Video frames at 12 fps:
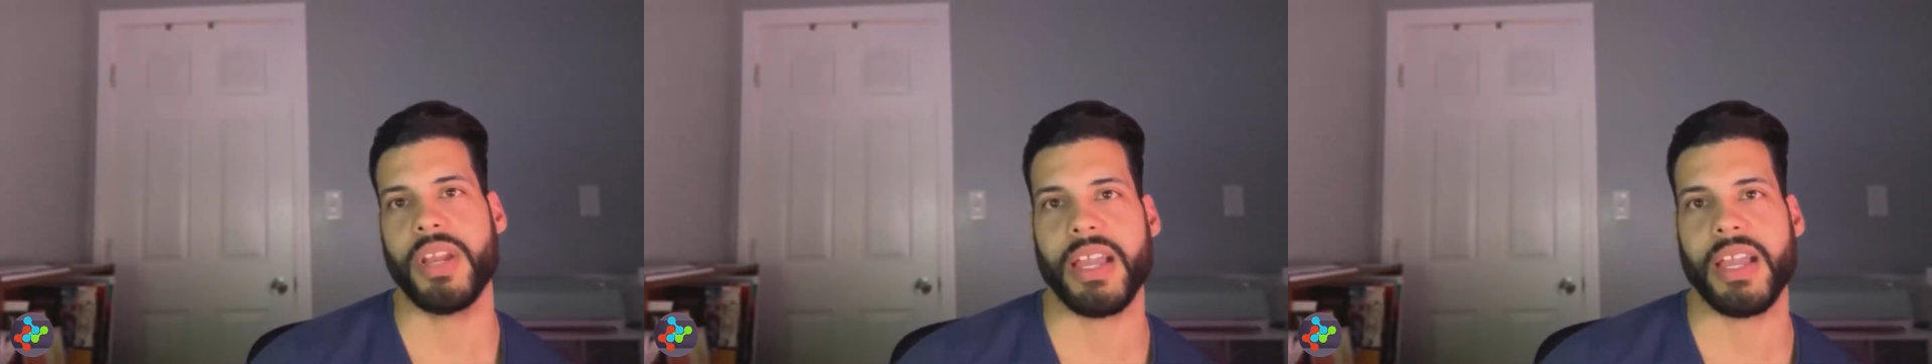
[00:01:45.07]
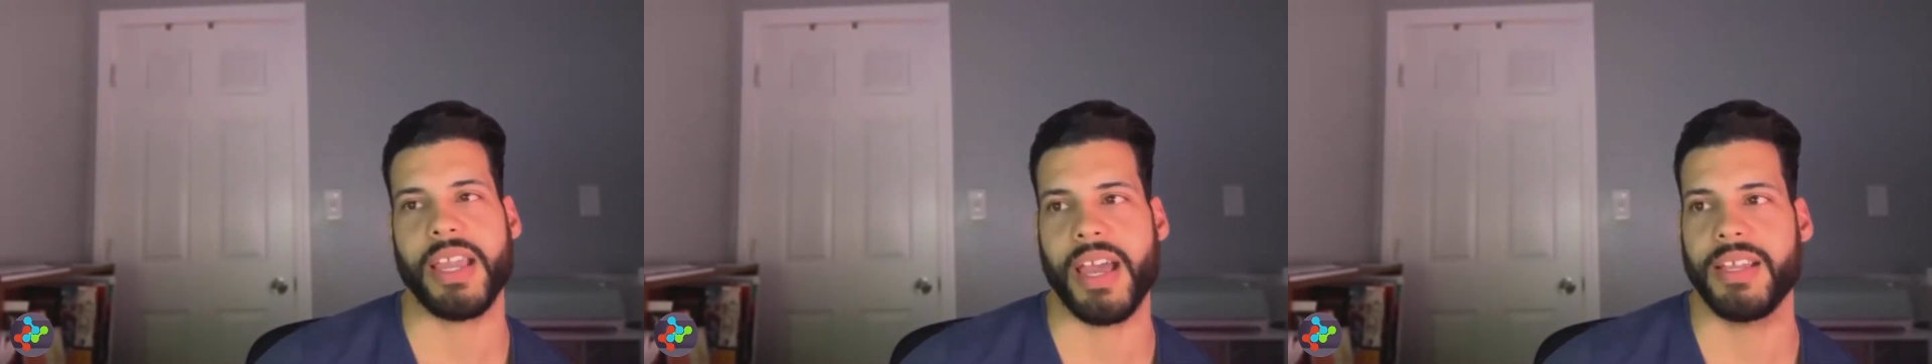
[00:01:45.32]

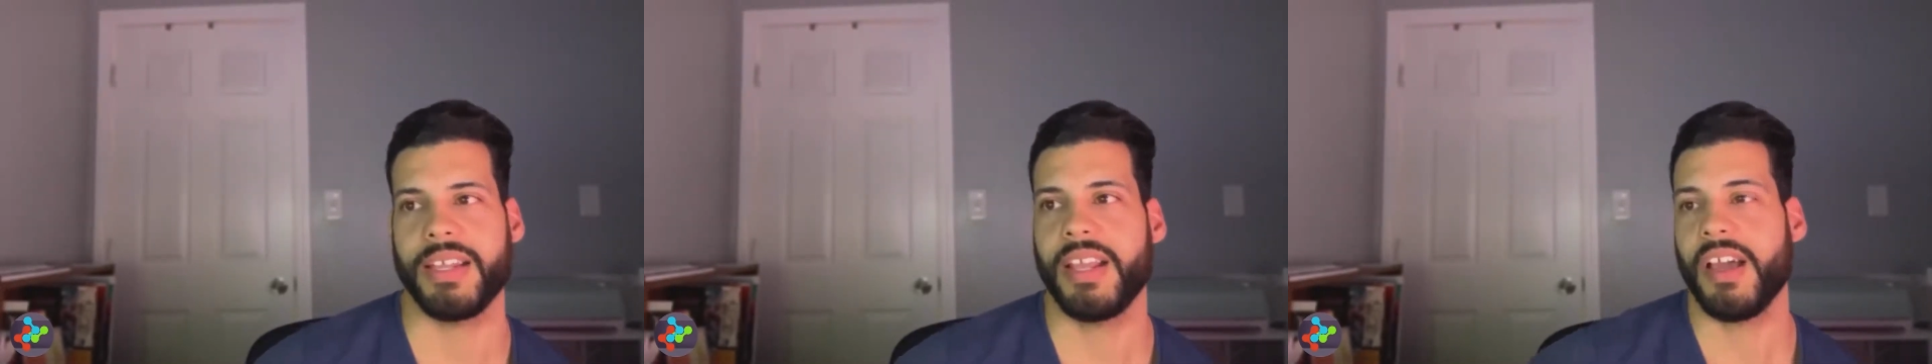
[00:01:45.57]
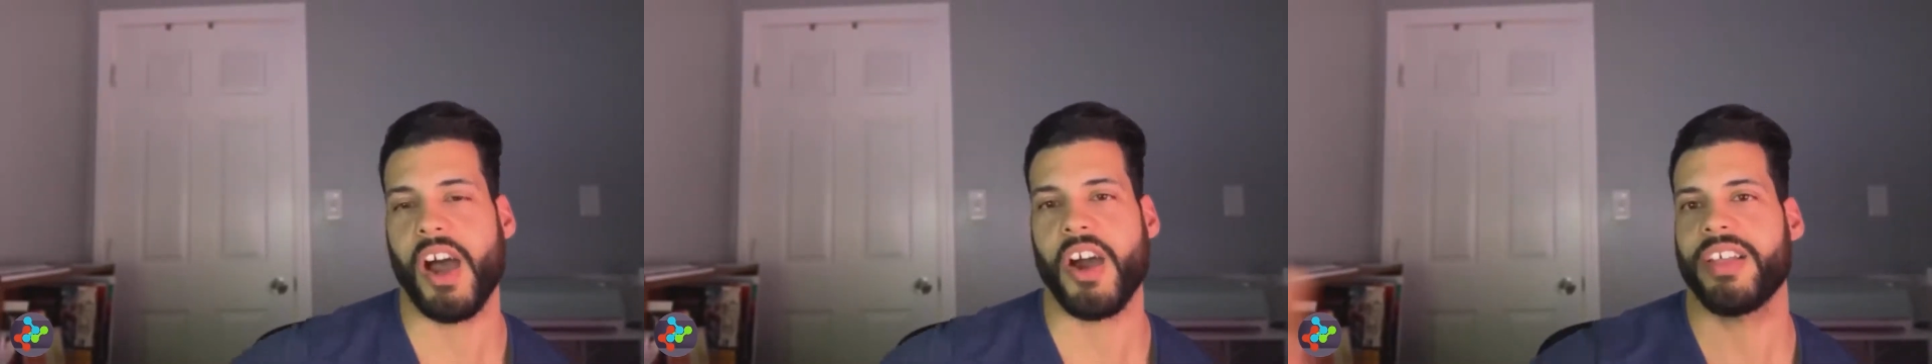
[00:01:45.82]
not get
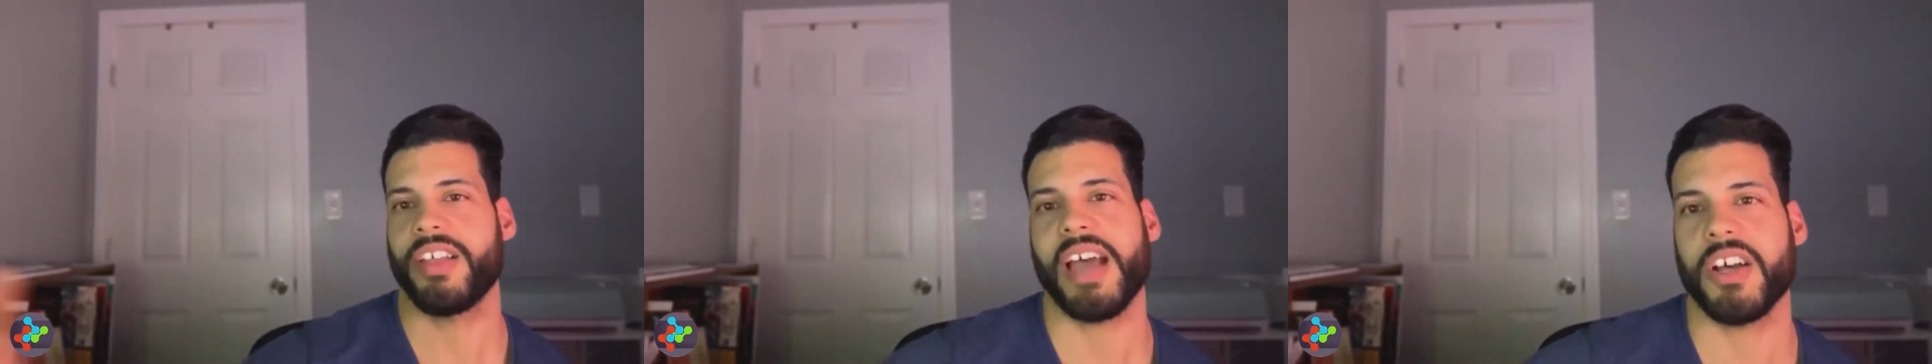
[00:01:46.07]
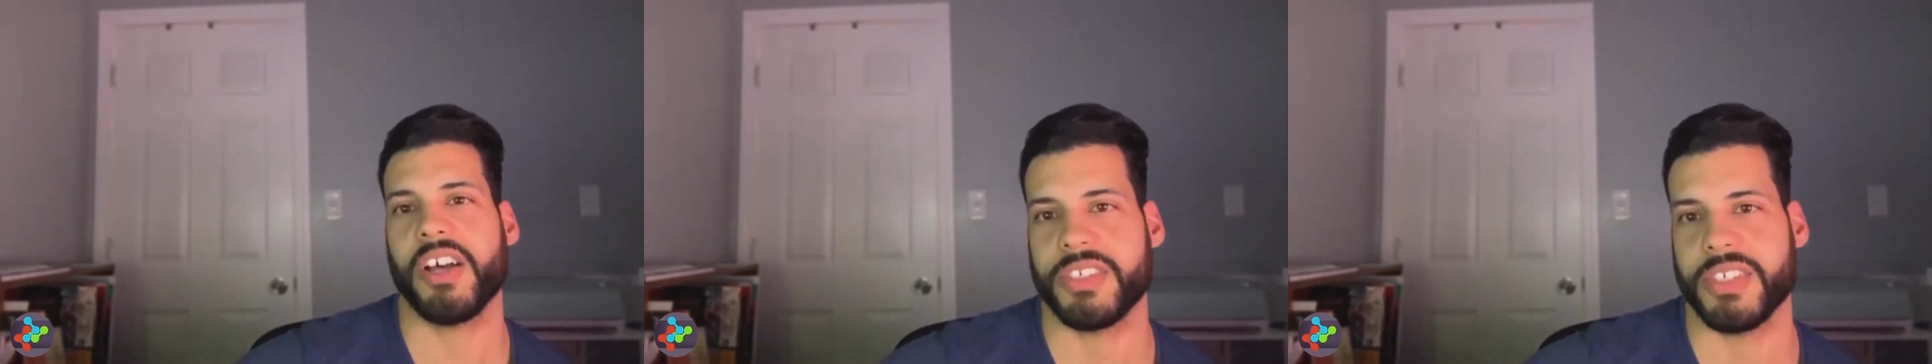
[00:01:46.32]

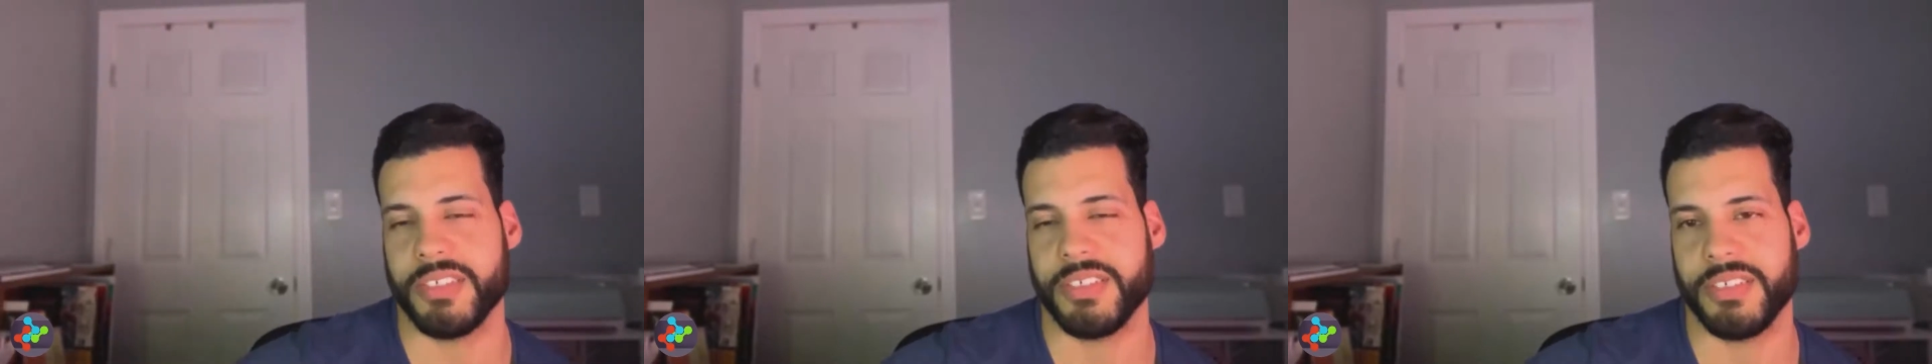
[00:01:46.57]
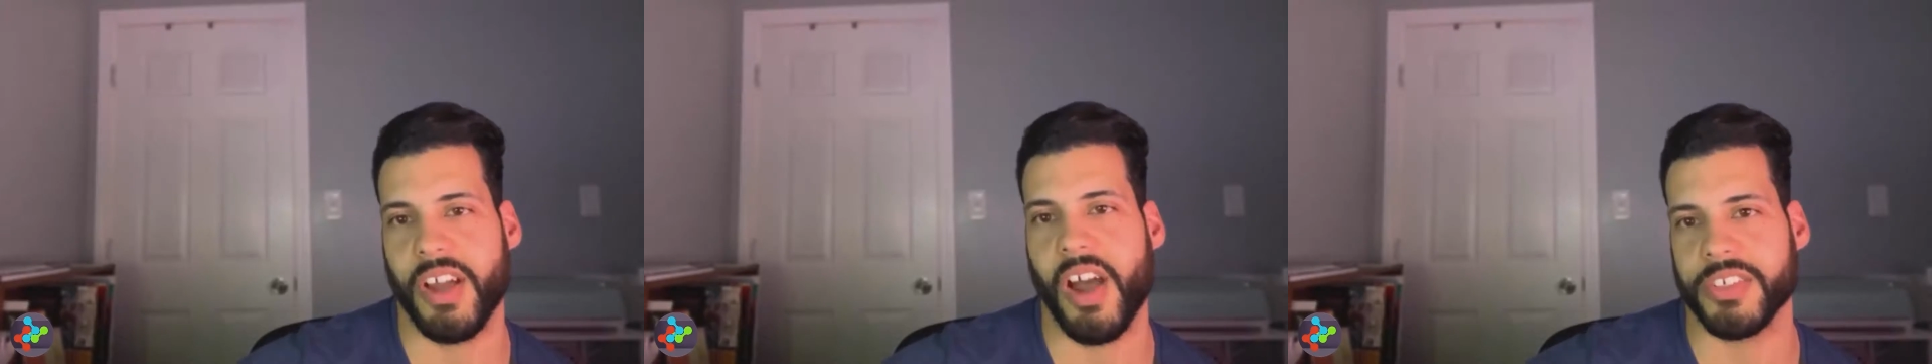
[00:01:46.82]

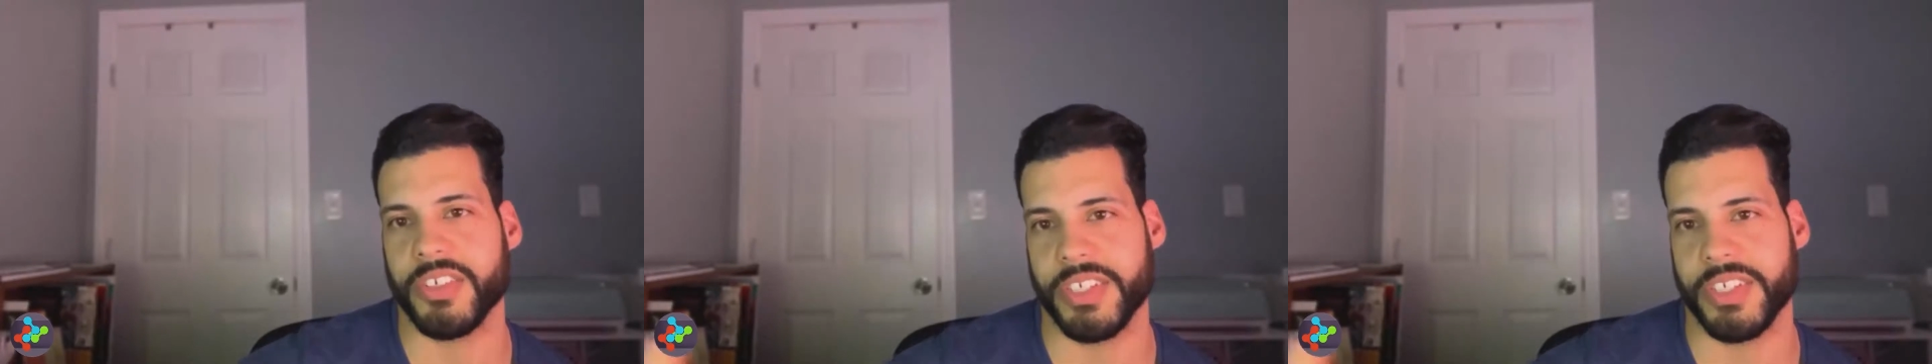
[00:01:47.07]
$100,000